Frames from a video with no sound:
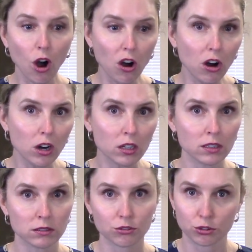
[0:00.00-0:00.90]

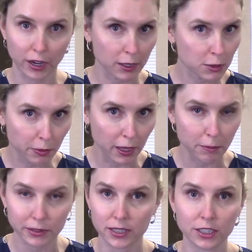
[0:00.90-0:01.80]
All transplant
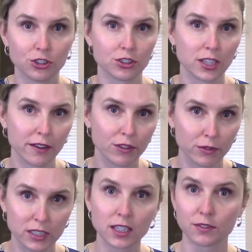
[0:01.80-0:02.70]
procedures have the
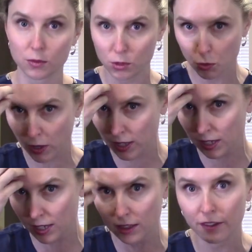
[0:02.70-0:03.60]
risk of some
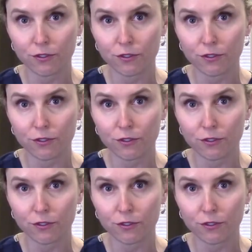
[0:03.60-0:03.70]
swelling in the